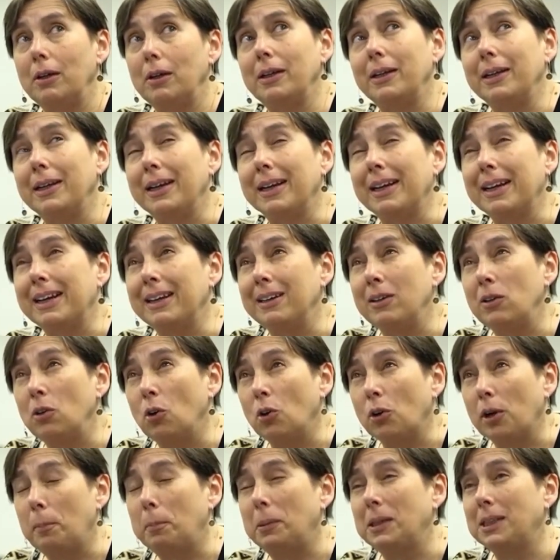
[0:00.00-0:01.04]
it
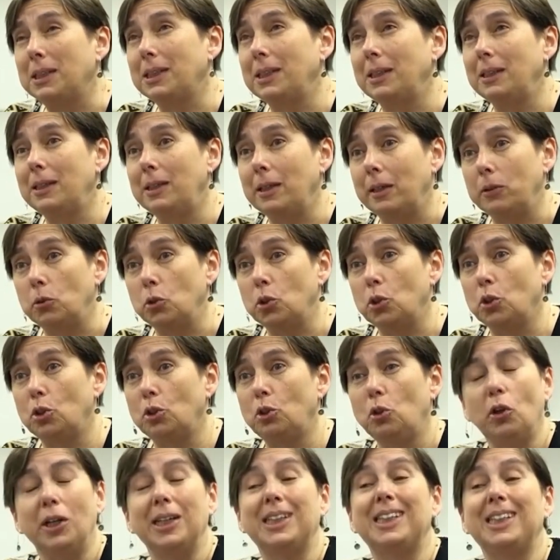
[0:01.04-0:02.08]
represents us,
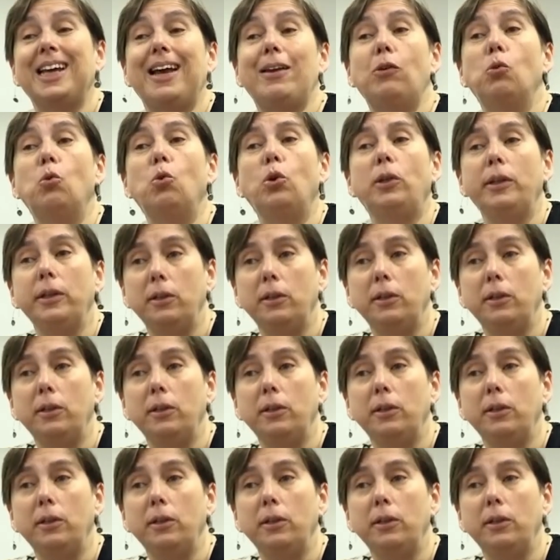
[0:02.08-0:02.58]
that it is the